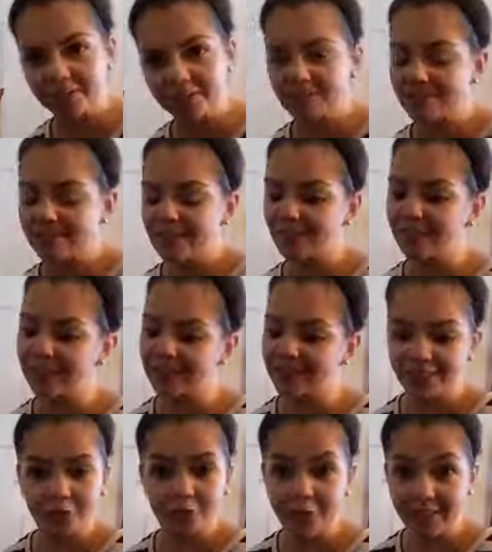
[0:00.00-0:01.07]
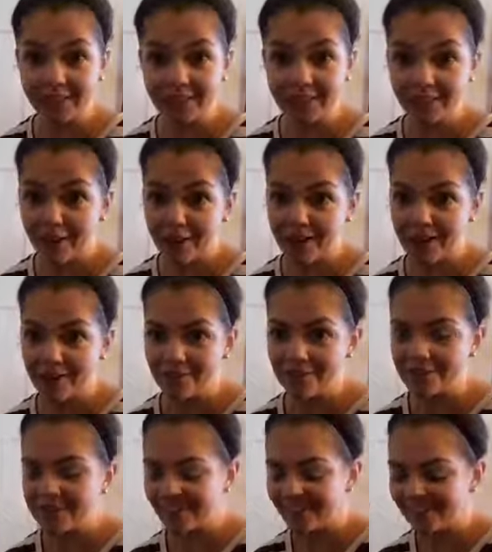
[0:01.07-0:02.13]
which is definitely a treat in our
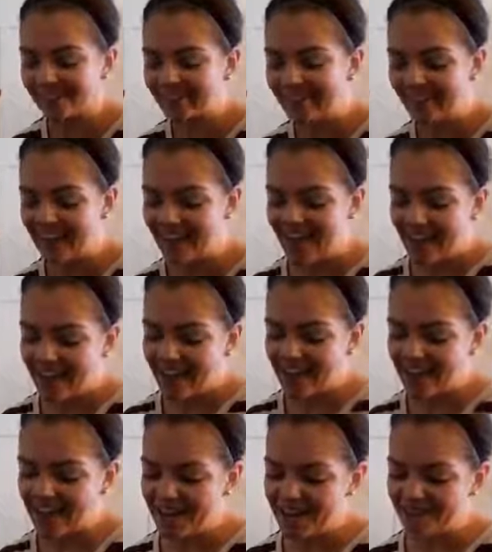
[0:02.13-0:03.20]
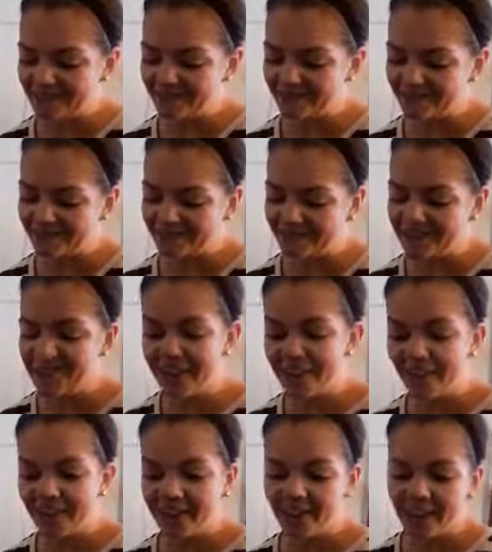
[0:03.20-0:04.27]
house. And
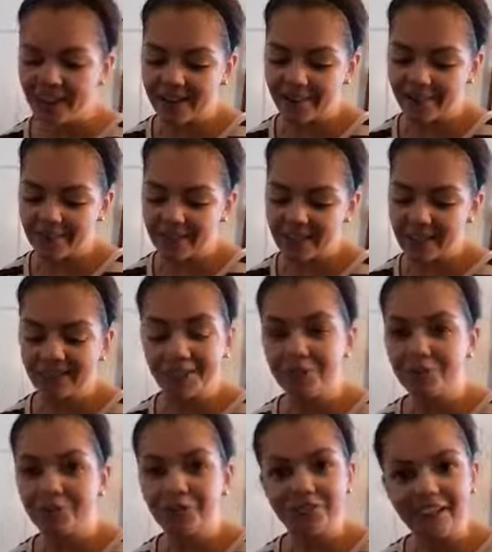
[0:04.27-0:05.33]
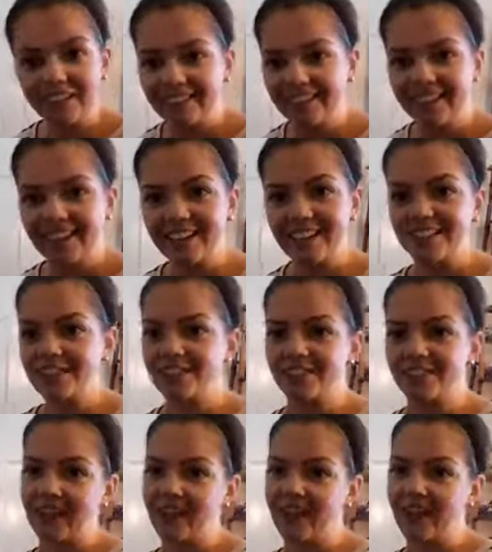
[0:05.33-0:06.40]
I did a little reflecting on
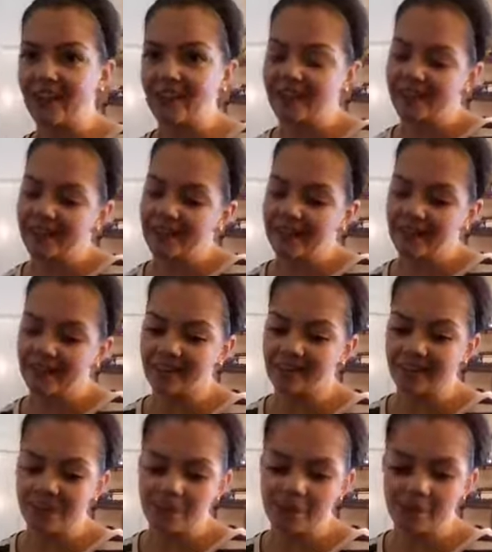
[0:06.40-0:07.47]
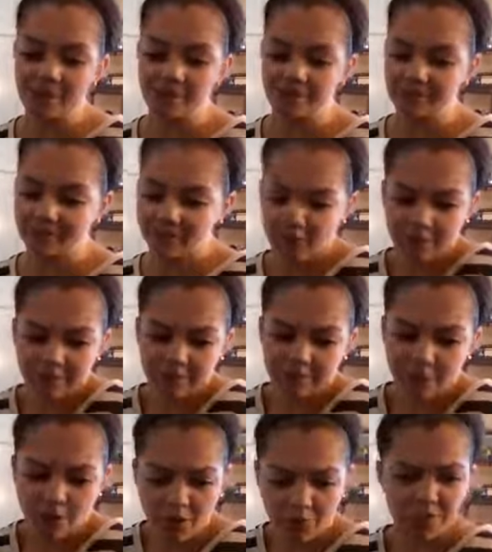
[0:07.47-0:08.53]
yesterday, and I thought about what
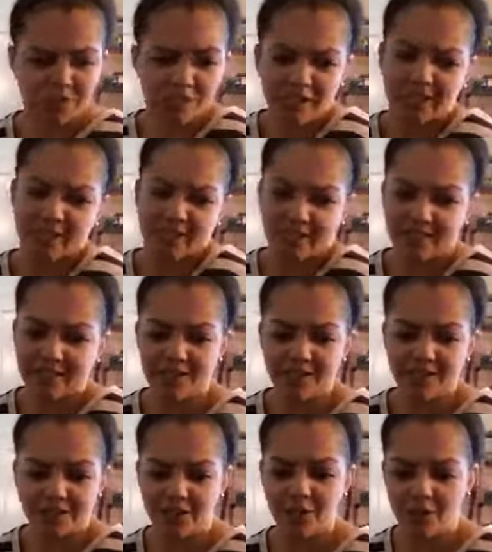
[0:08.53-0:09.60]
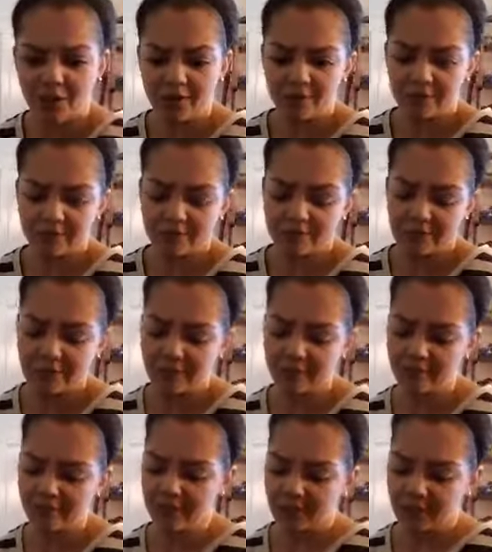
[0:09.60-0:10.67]
was good in yesterday. What you
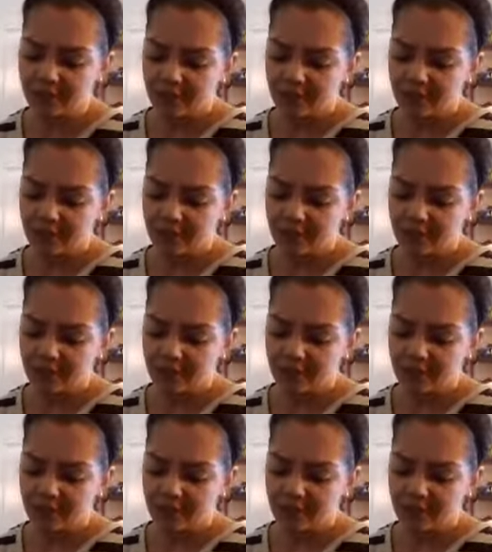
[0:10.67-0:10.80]
know,